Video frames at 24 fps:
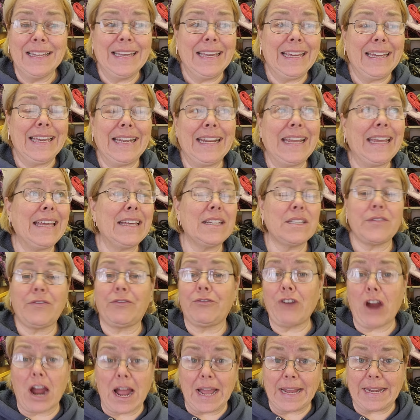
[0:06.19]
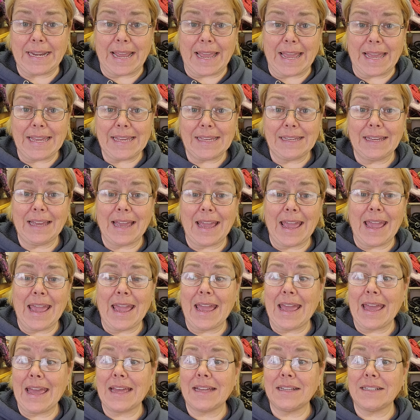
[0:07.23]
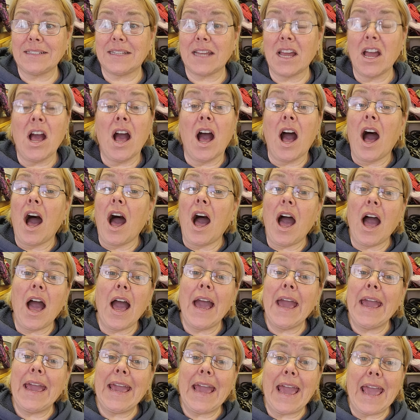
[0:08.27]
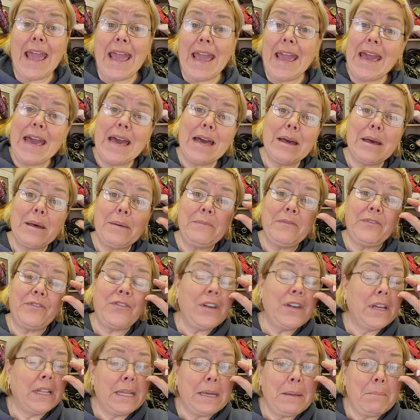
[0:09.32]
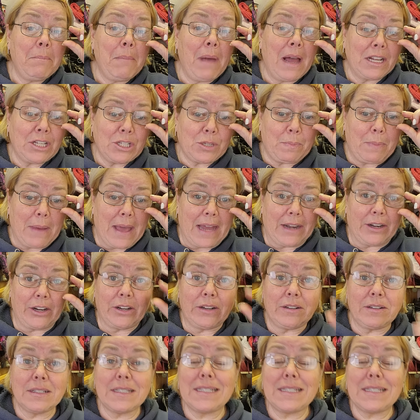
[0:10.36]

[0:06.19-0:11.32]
It is Friday, and I am feeling much better.